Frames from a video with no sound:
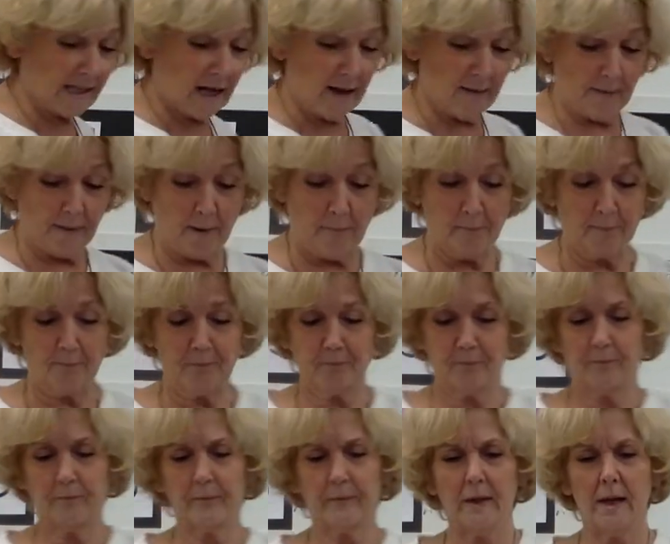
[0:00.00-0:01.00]
on
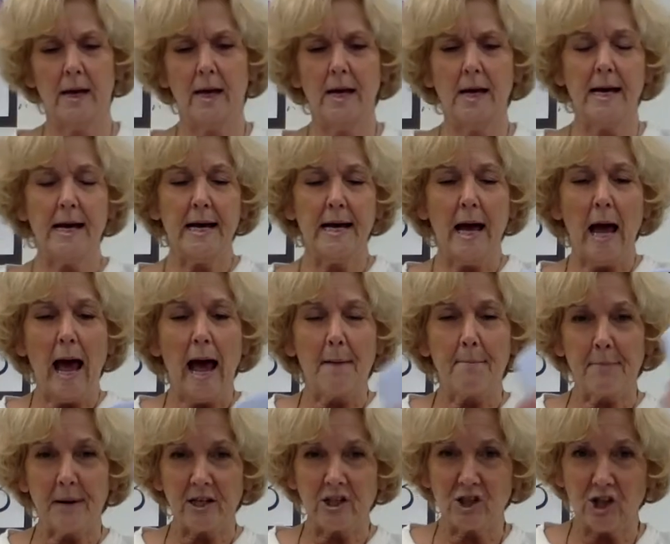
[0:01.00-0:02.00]
them.
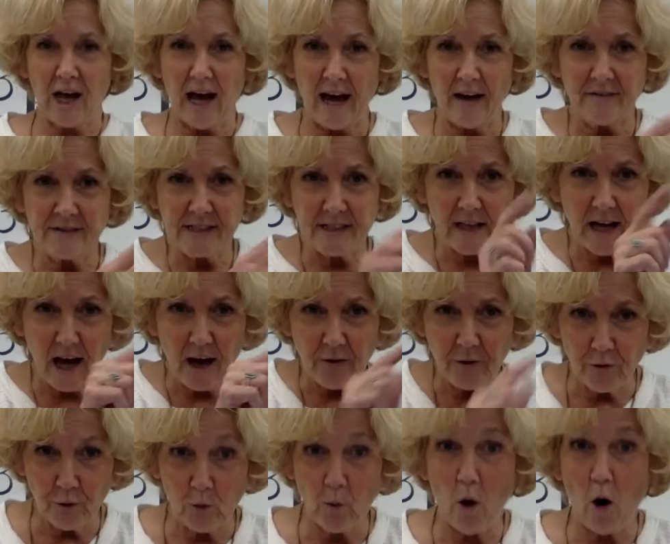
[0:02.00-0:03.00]
But you have to cut
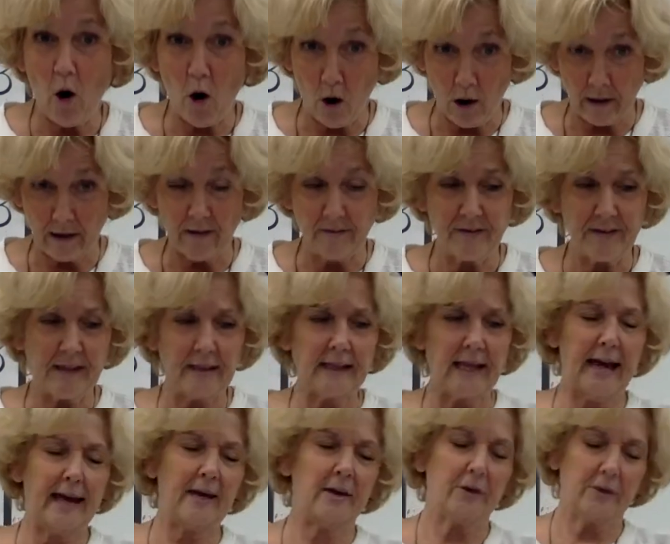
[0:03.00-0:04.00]
through all of the
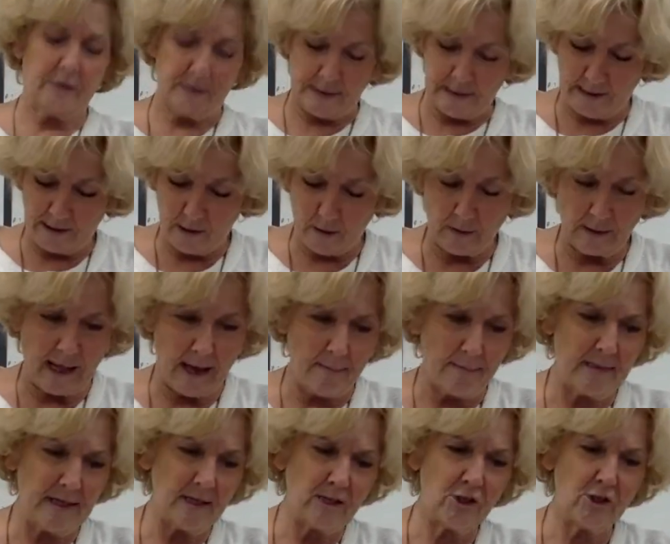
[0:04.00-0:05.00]
layers. So let
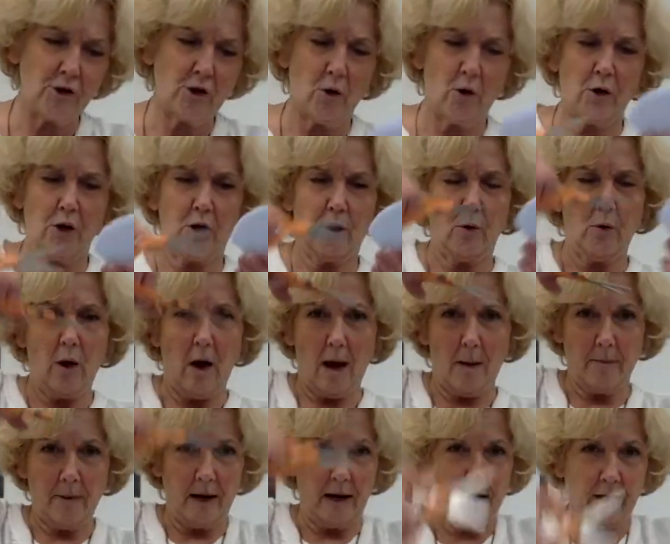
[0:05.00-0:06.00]
me show you. I'm
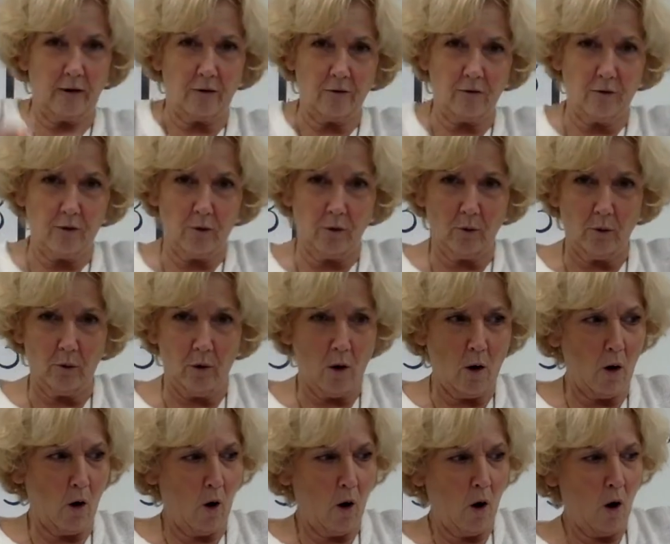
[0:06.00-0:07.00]
cutting through
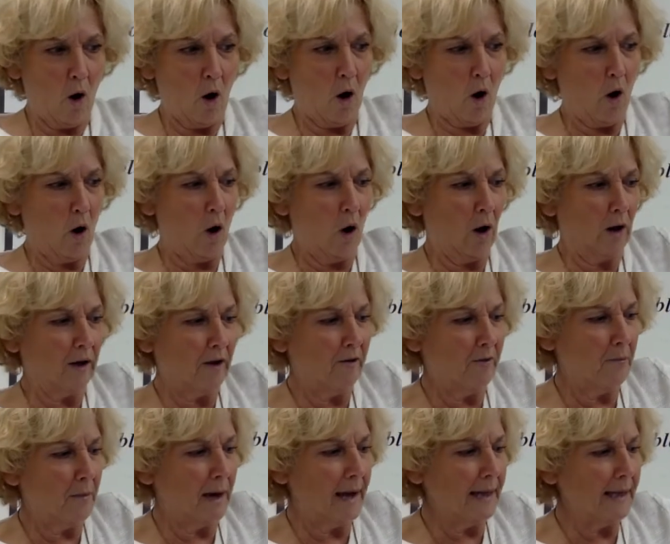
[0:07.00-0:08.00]
all of
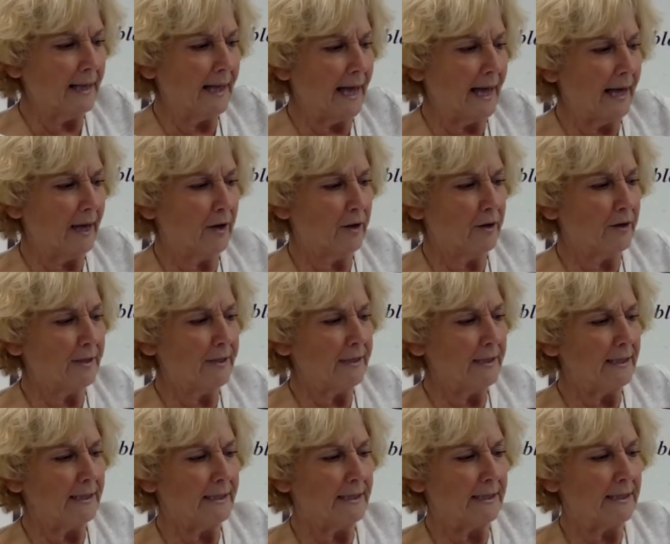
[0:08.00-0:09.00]
my
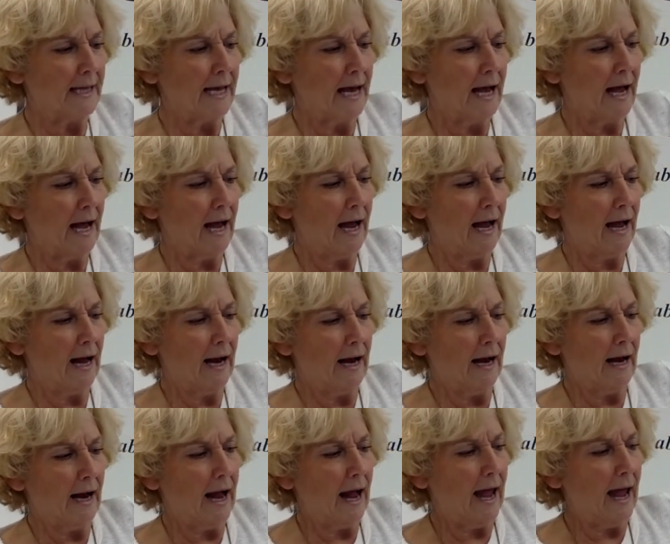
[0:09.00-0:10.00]
layers.
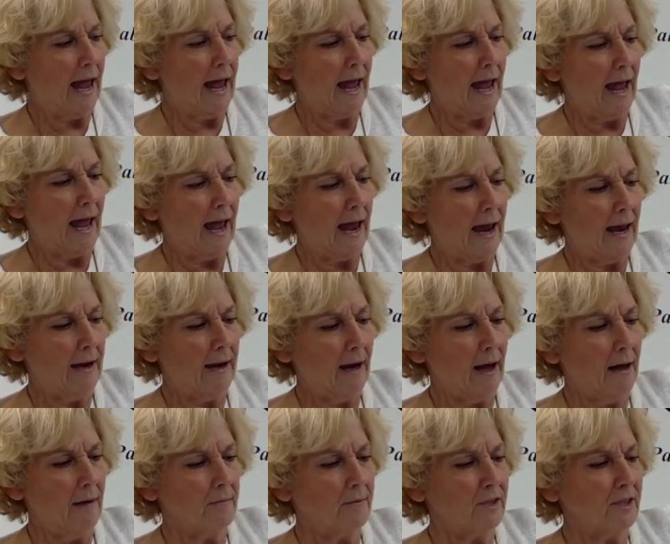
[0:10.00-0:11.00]
And
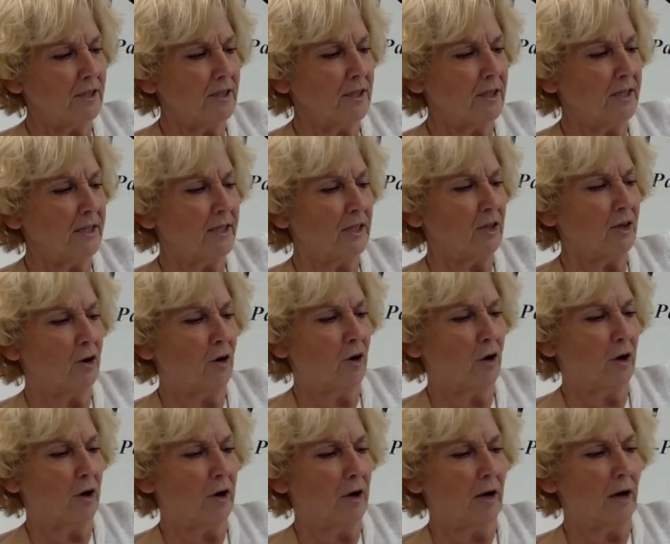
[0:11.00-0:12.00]
I'm just going to
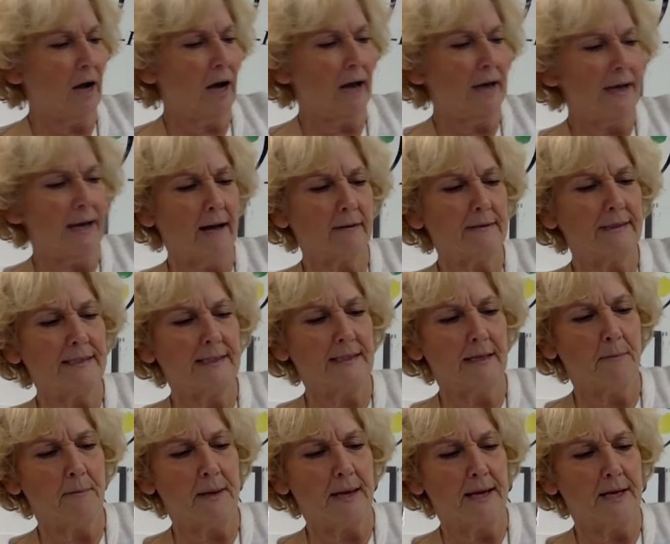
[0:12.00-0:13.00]
cut out
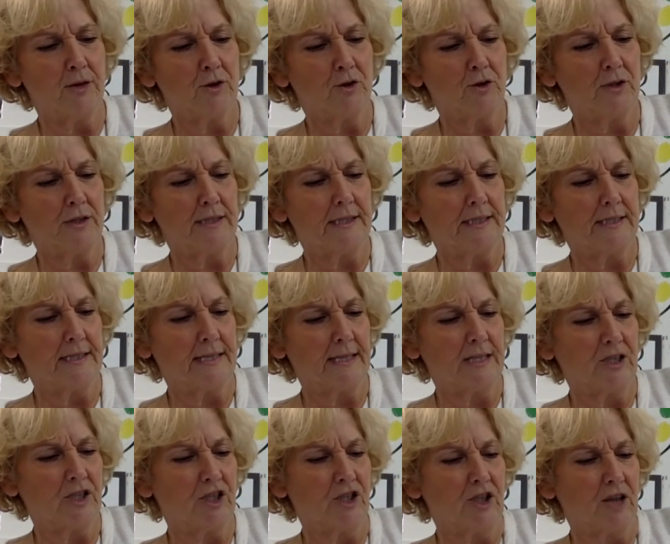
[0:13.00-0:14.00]
some interesting
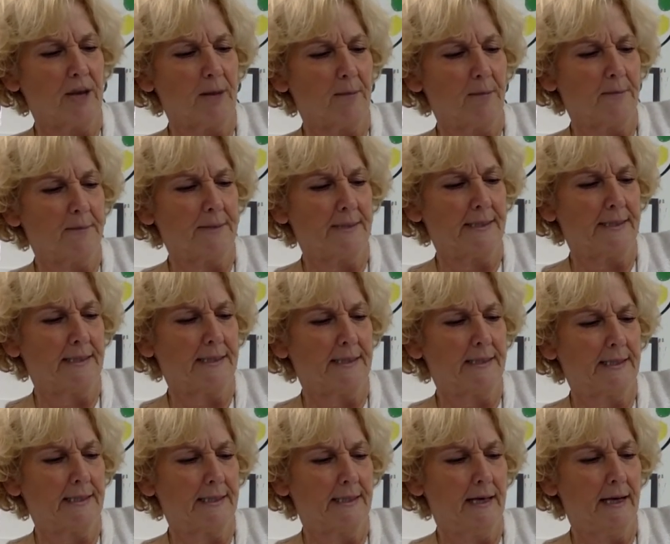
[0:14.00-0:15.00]
shapes.